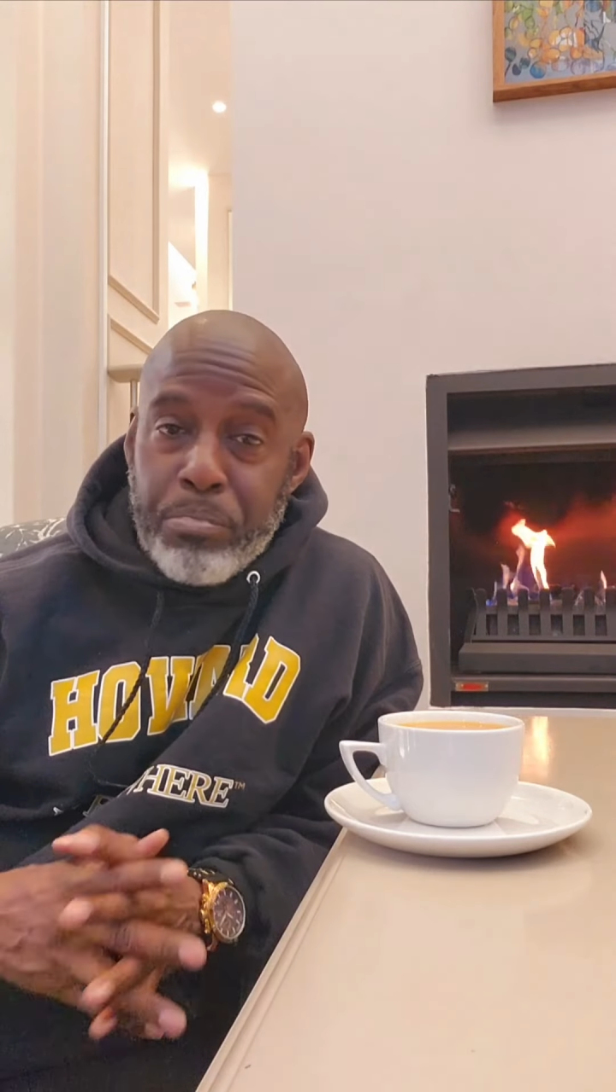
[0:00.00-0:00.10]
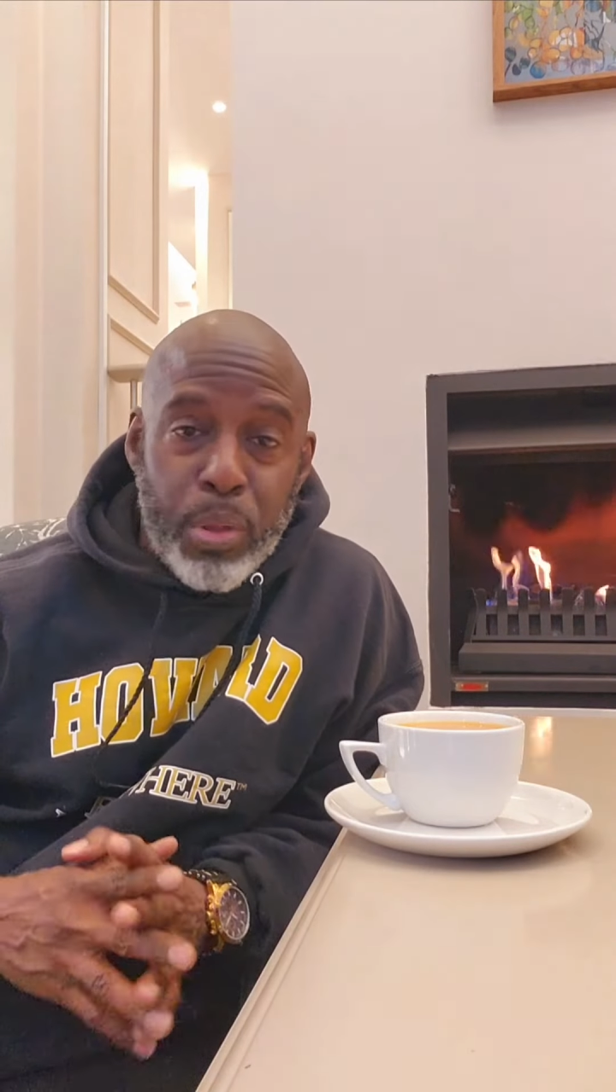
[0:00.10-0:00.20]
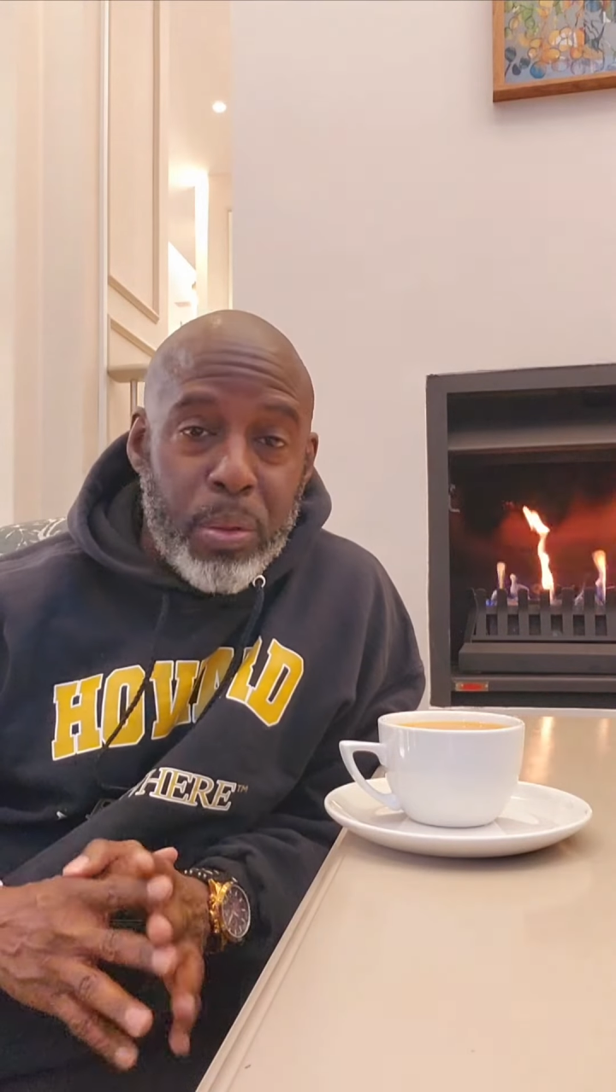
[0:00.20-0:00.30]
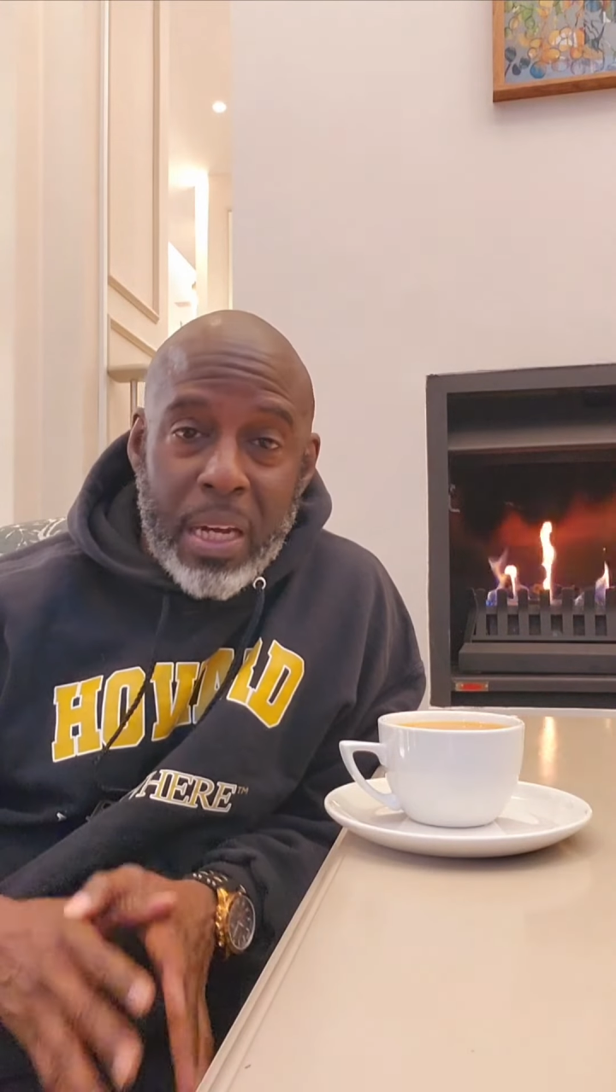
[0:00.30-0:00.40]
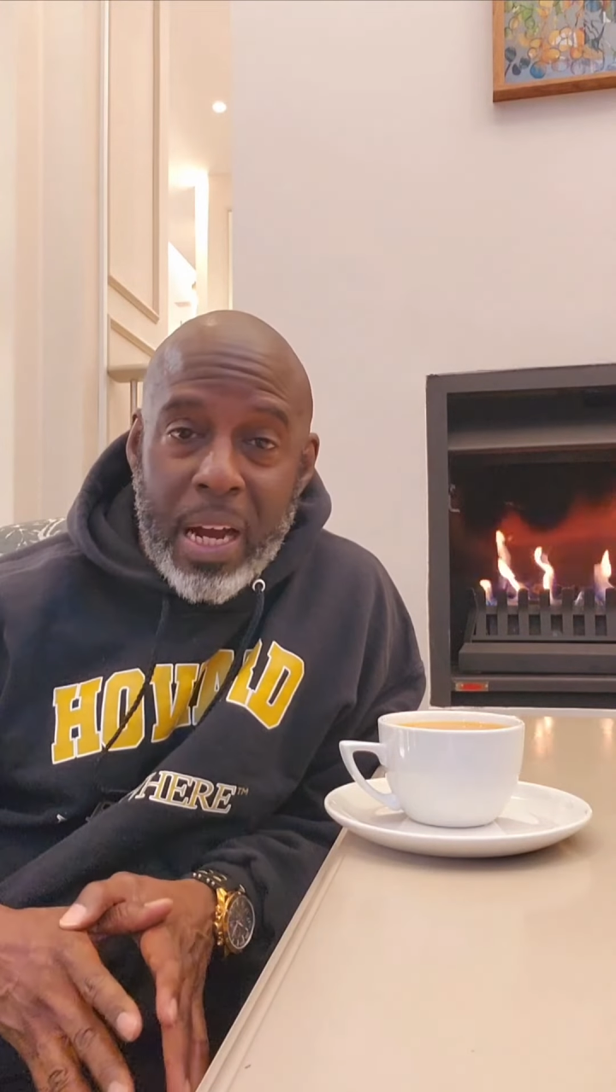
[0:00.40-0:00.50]

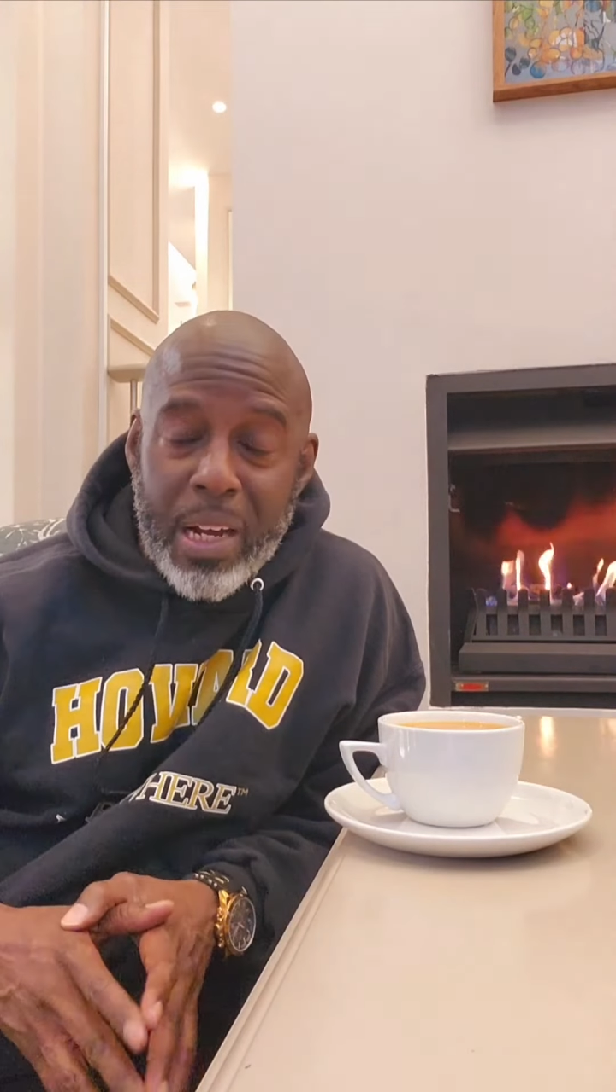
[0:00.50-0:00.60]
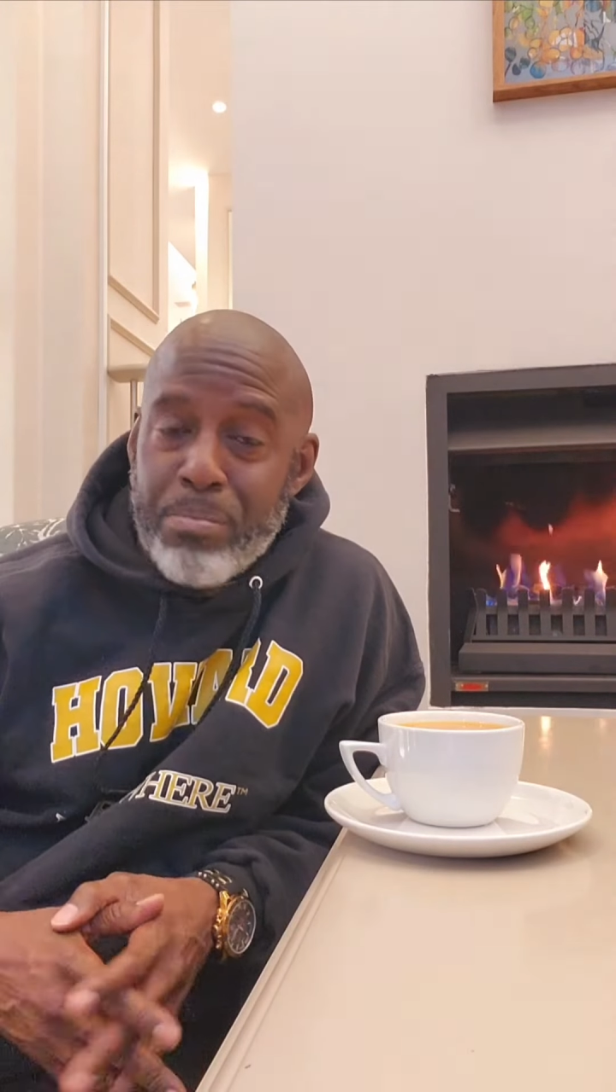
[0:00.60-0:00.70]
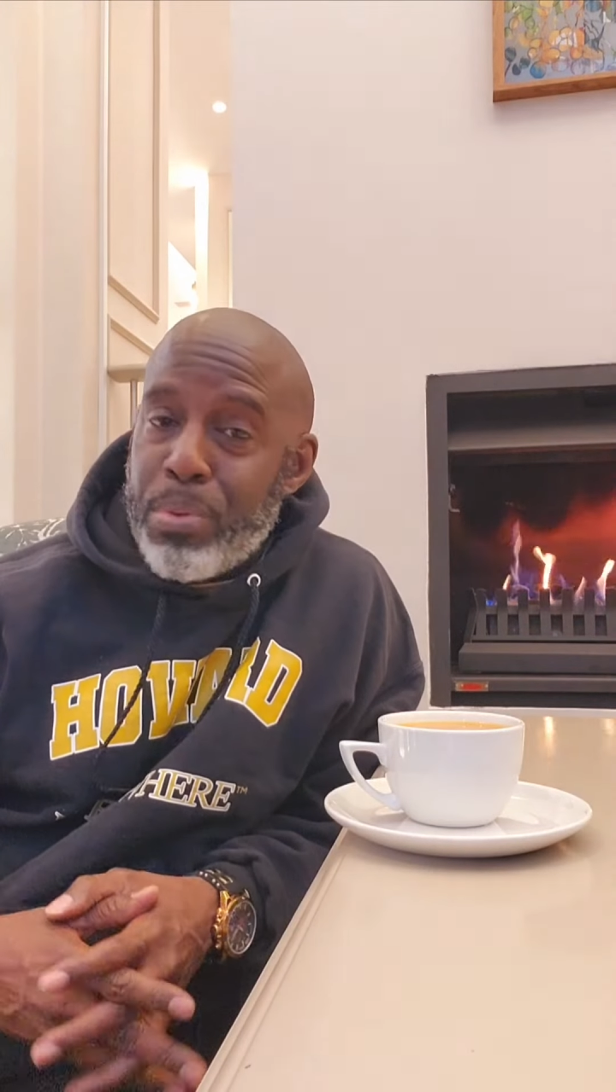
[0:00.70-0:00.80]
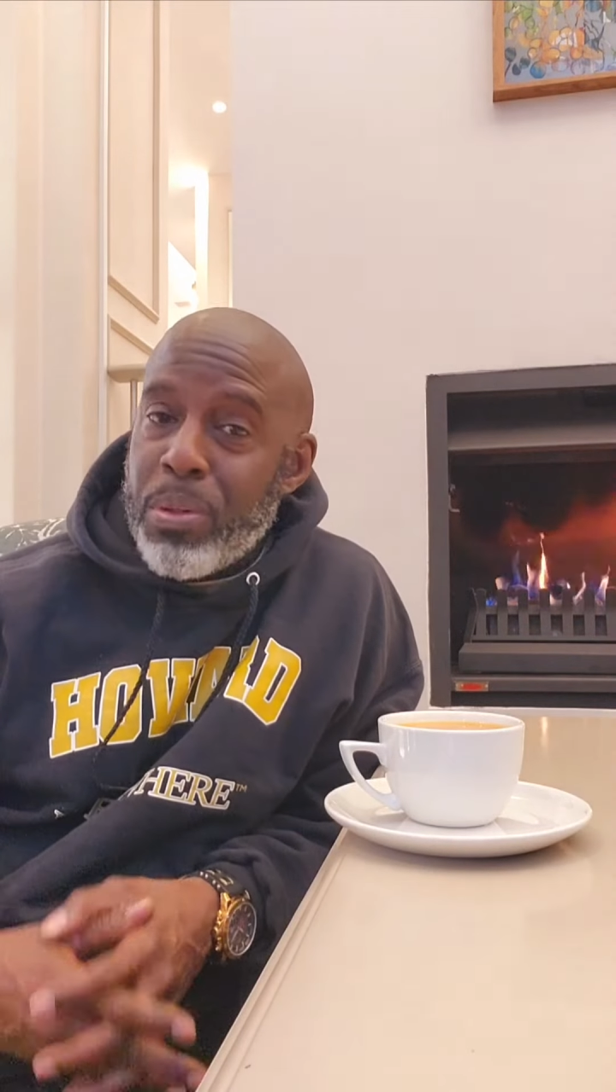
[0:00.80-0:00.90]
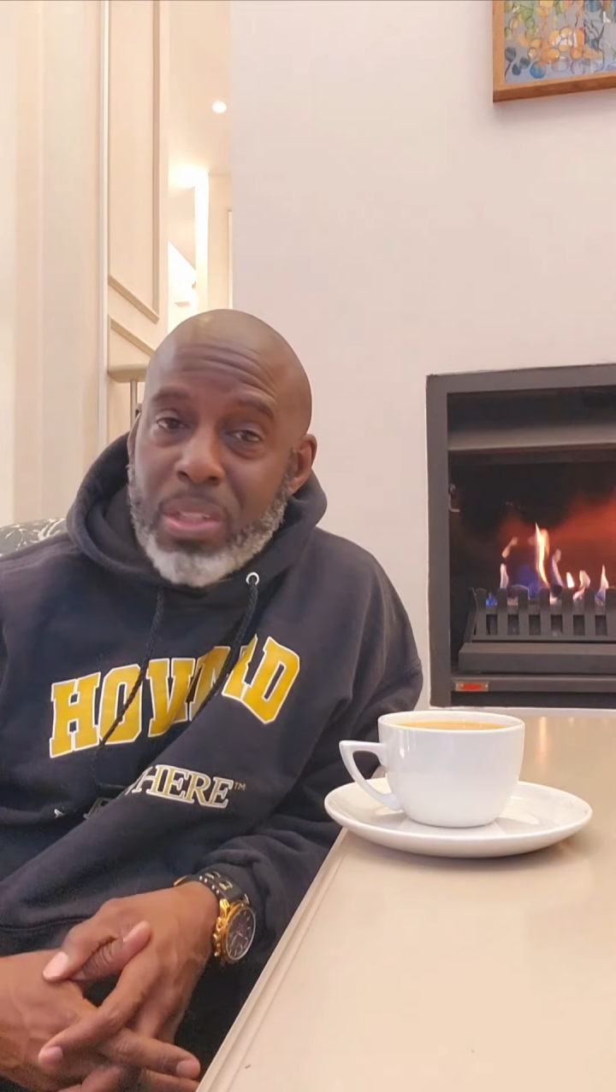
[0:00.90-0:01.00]
Brew it
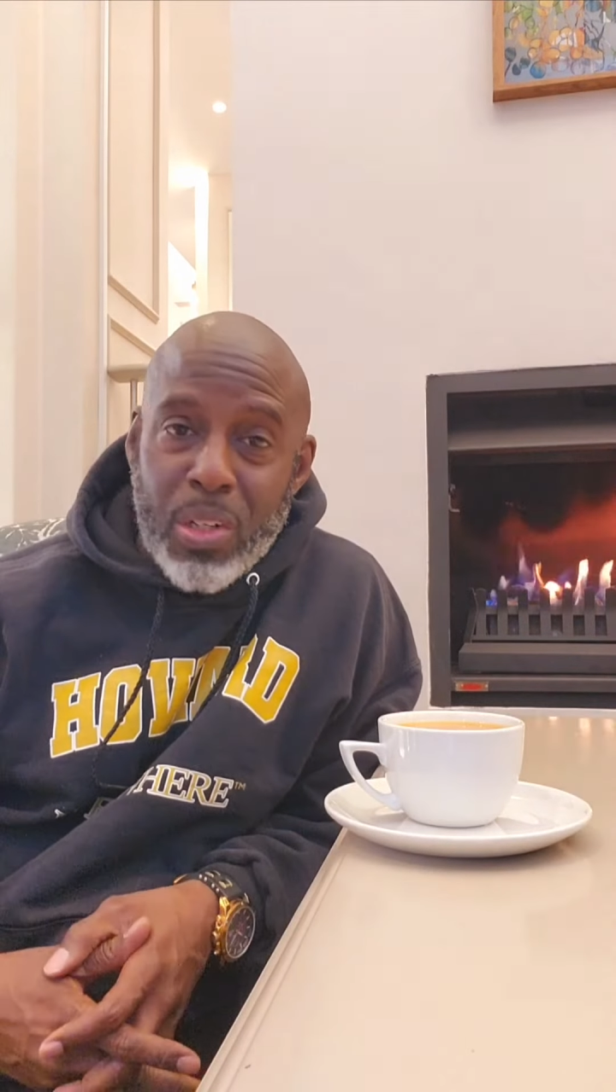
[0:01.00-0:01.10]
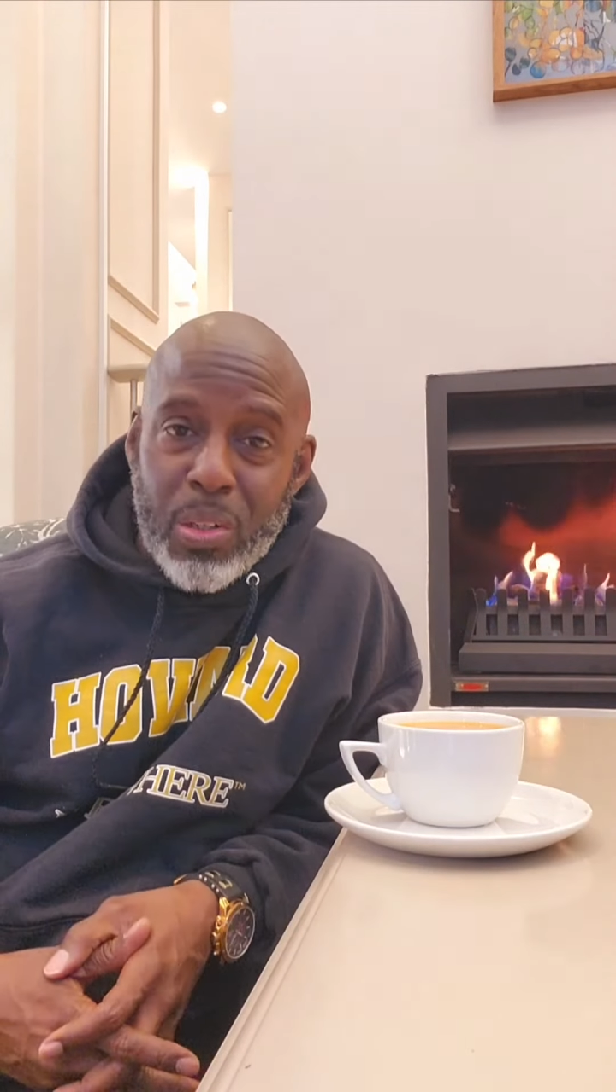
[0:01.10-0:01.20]
hot, brew it